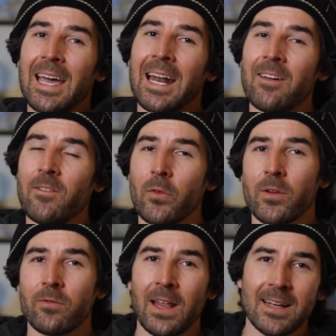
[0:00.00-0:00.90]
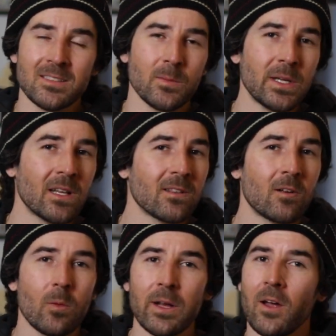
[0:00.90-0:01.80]
and I felt the flex to be a
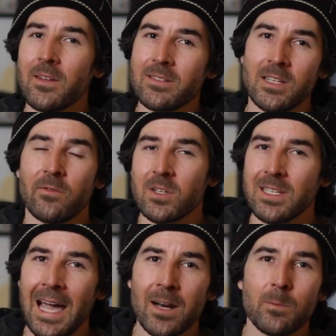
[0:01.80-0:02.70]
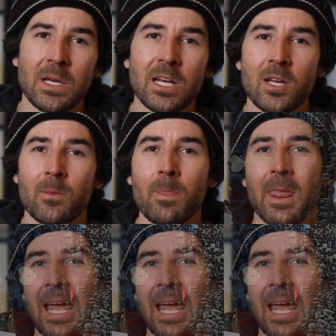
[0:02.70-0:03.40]
little bit on the stiffer side of medium